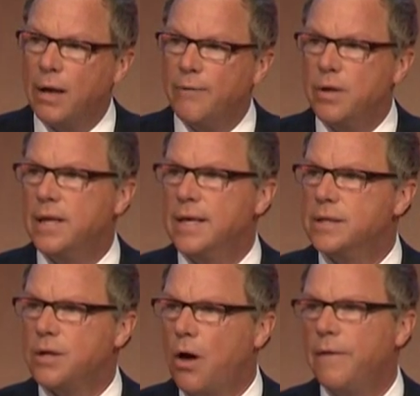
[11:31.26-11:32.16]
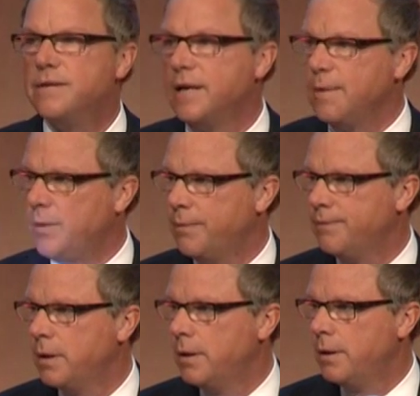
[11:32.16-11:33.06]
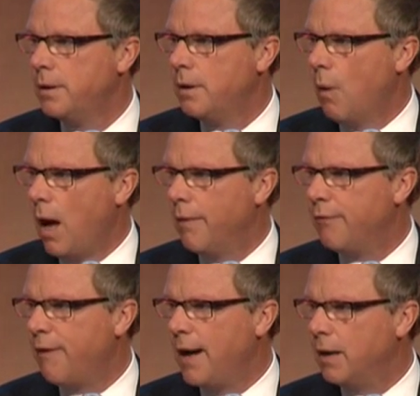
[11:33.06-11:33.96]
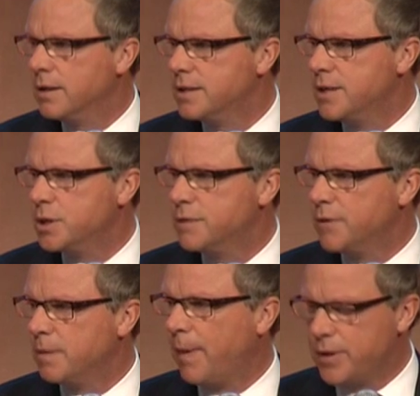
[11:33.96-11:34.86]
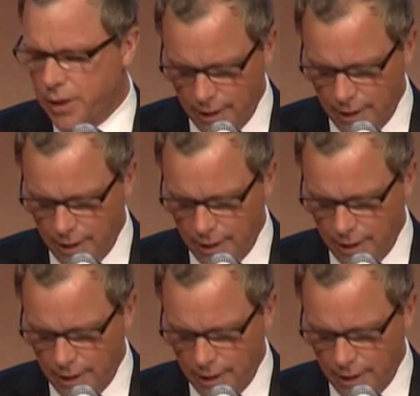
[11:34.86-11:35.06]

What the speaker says: everything is on the table, while the final decisions for the budget have